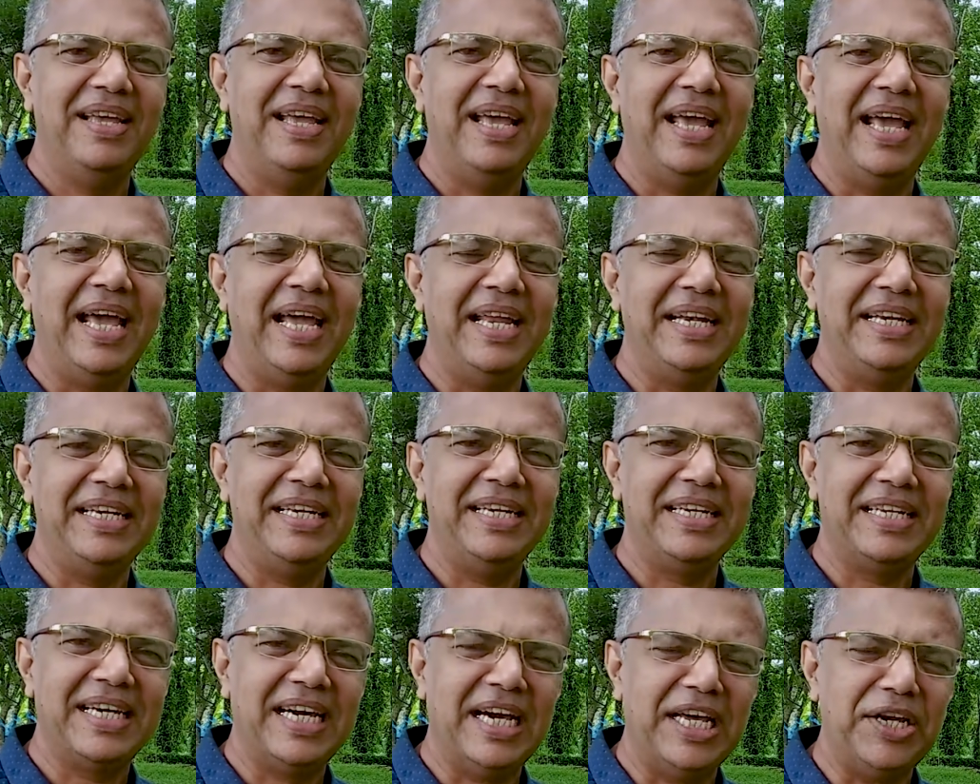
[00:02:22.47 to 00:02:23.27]
And
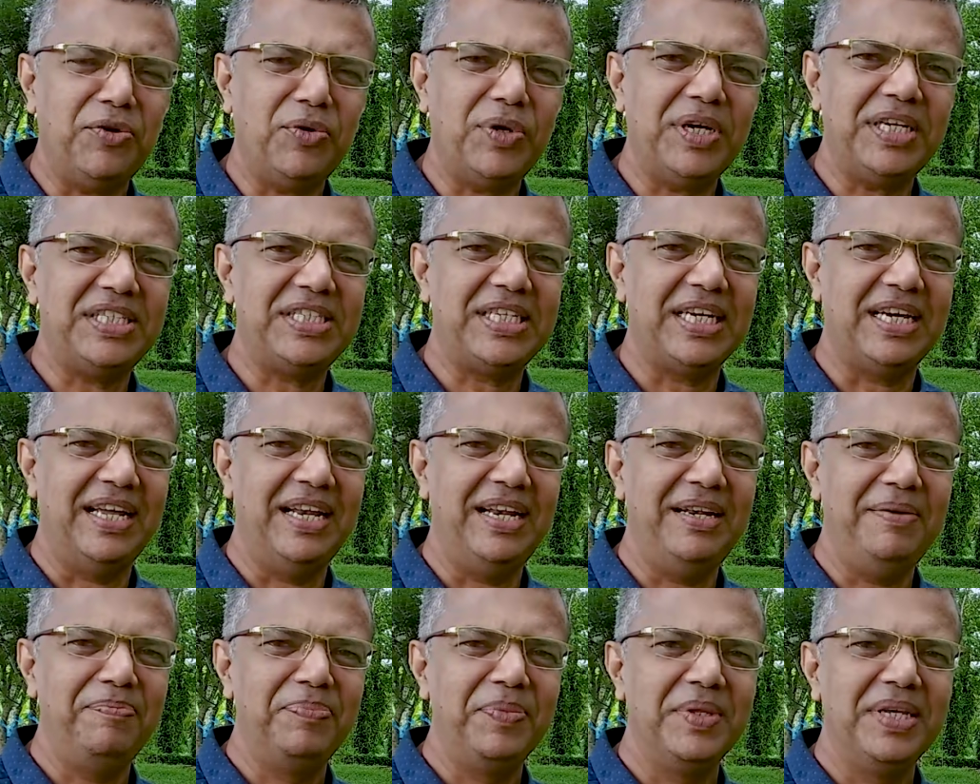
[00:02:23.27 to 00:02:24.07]
in
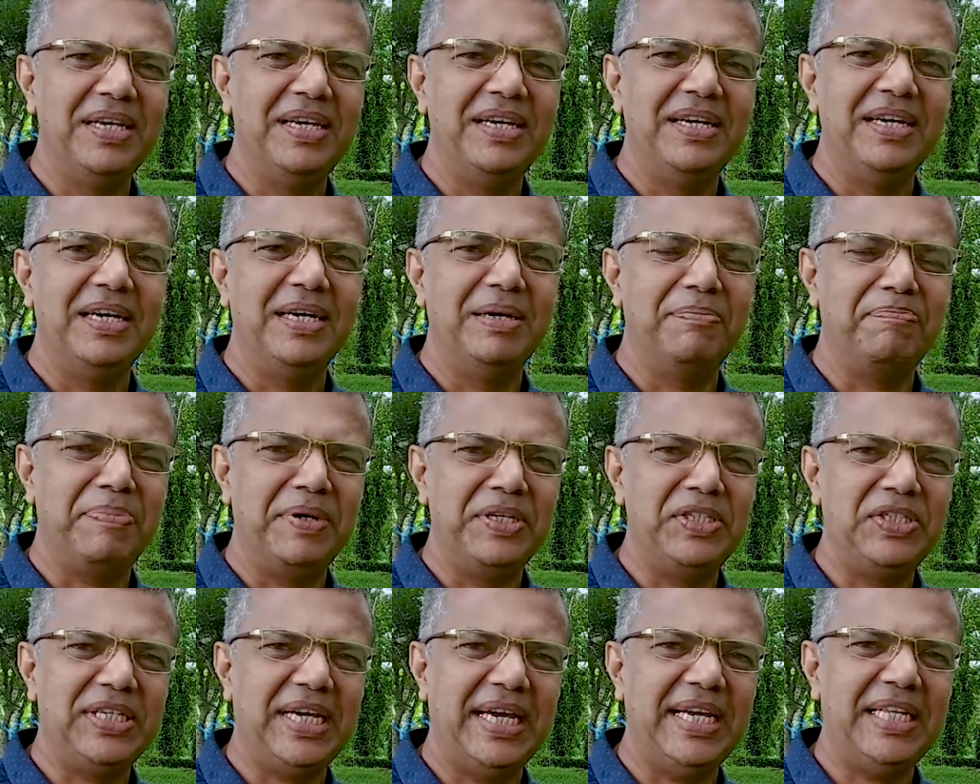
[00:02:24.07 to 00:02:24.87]
Karukachal, a
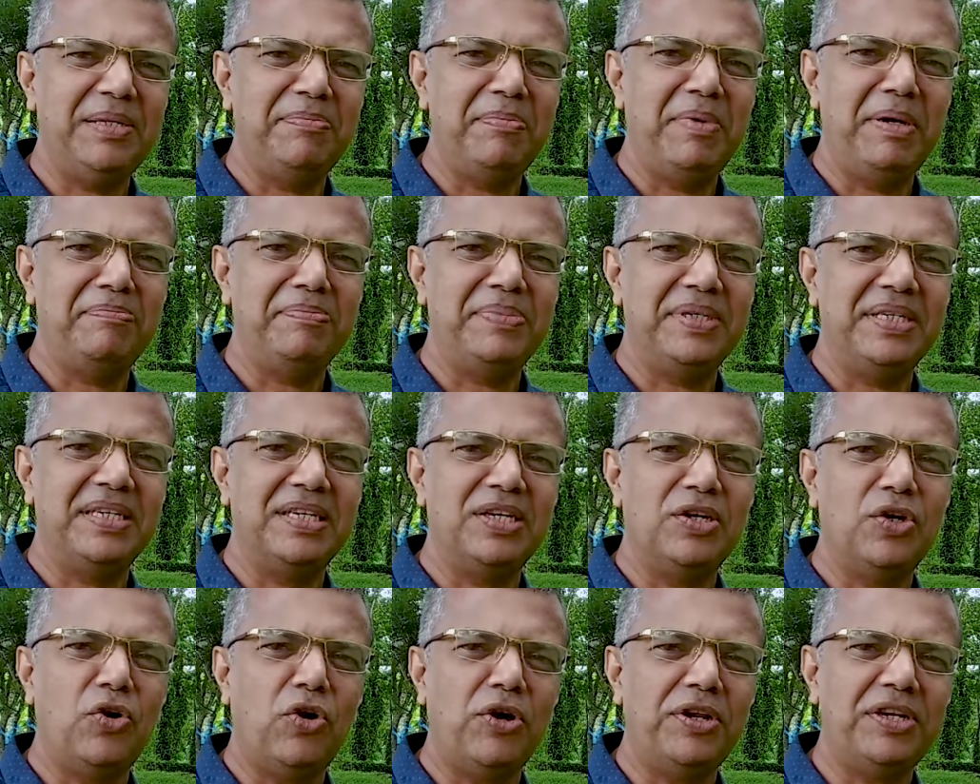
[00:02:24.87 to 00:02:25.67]
panchayat member
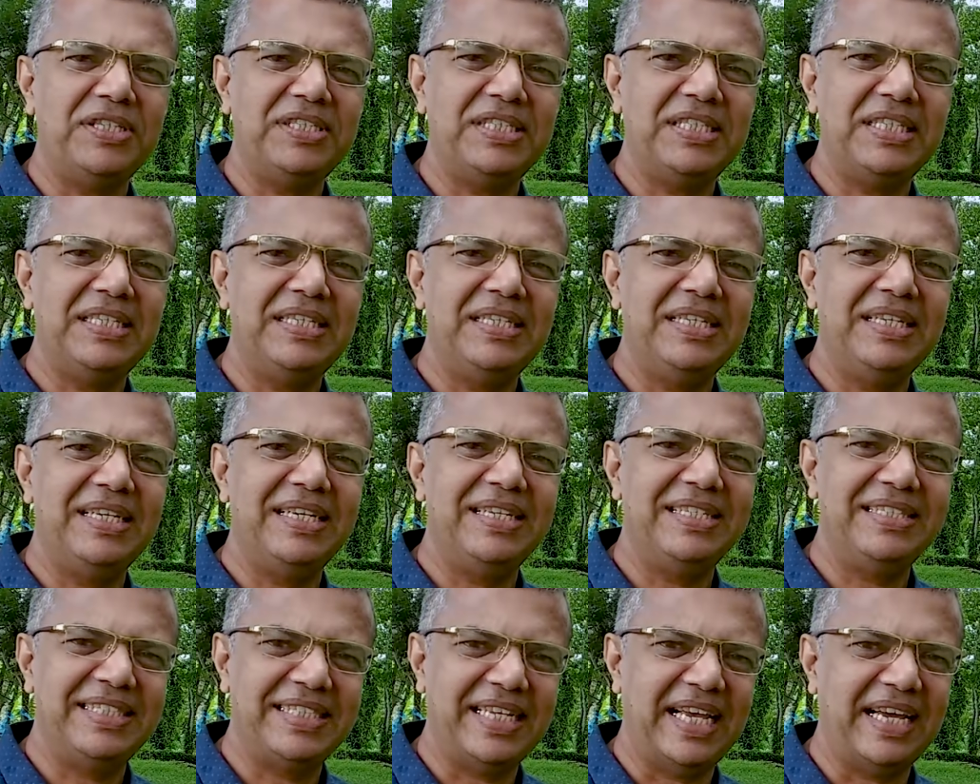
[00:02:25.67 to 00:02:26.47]
Corazon
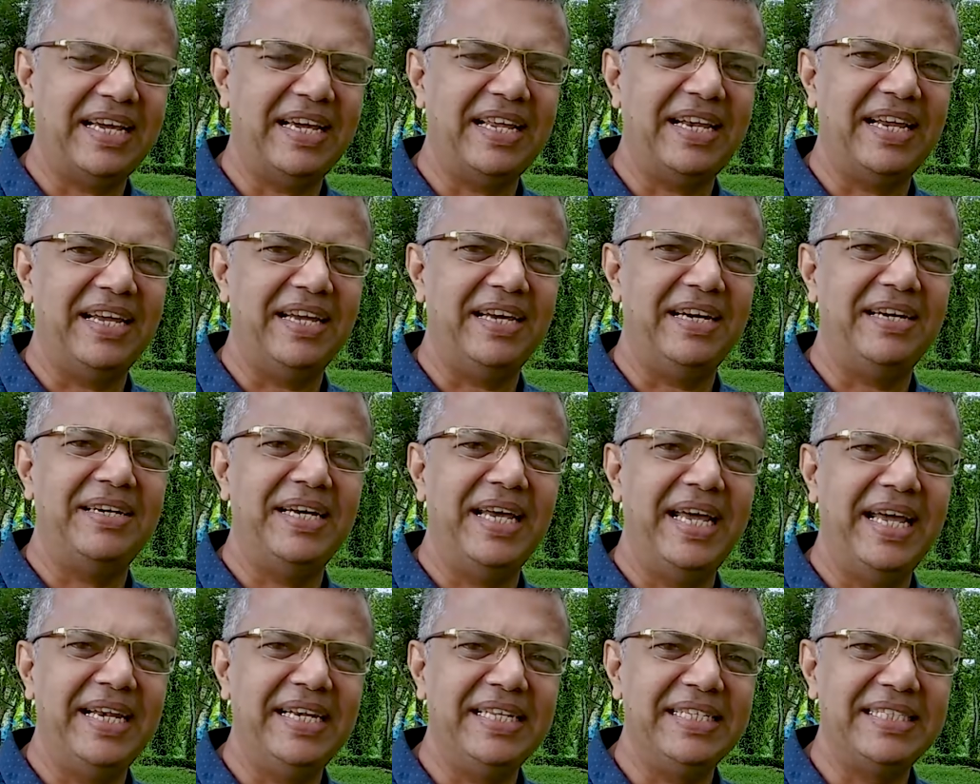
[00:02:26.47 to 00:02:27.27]
Zakaria
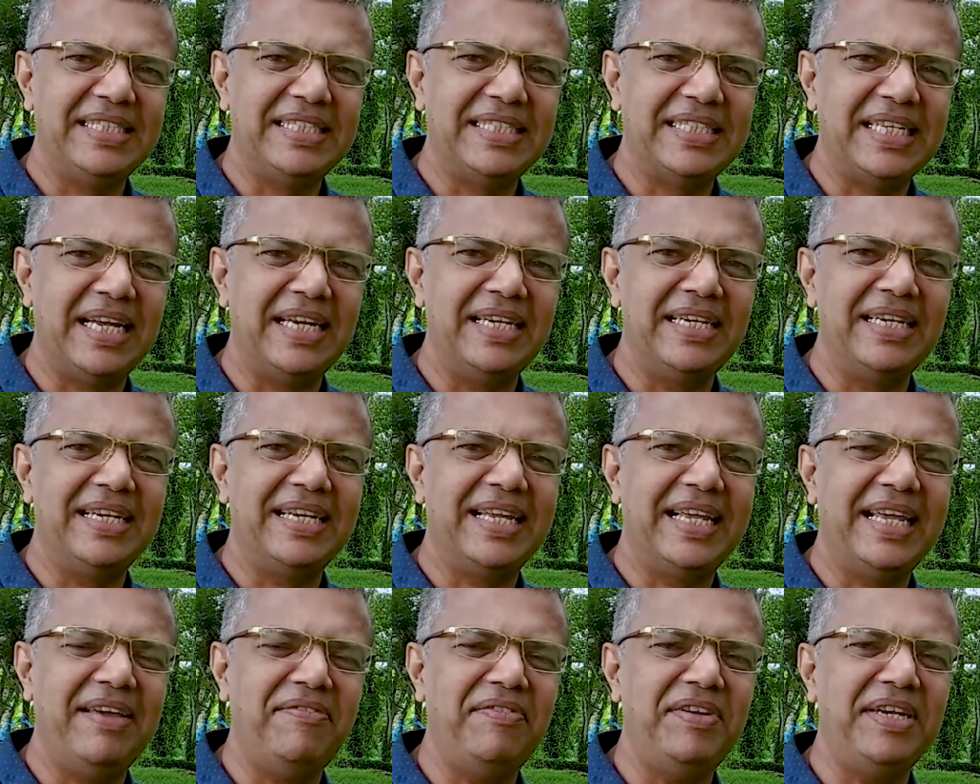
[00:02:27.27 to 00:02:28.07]
and his son
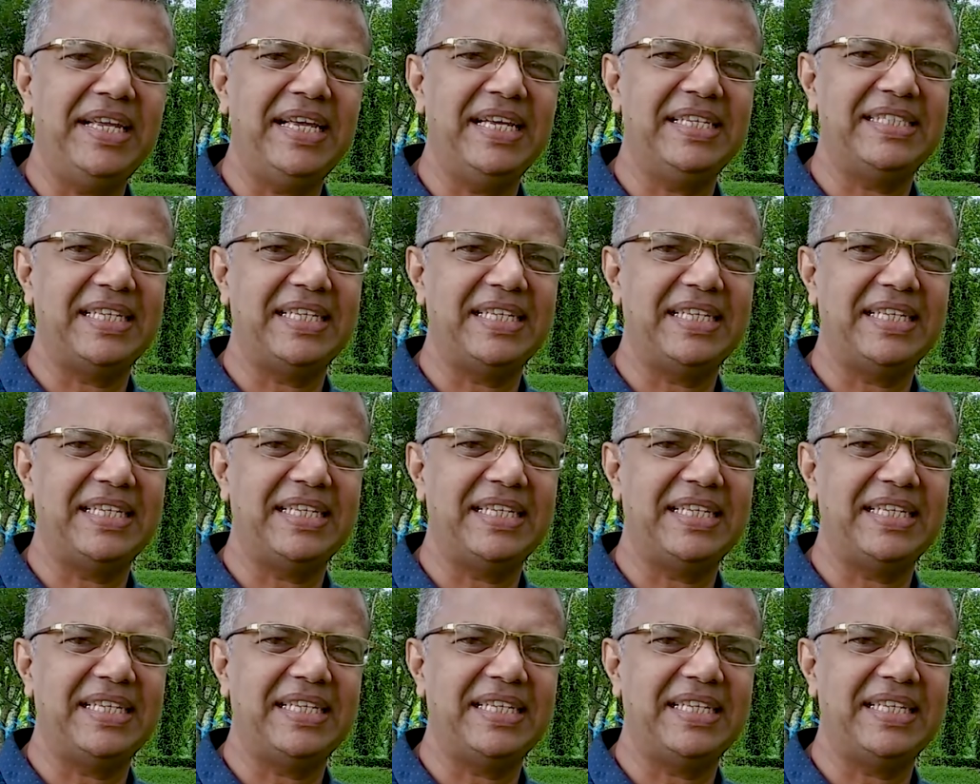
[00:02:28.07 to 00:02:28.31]
Kevin K.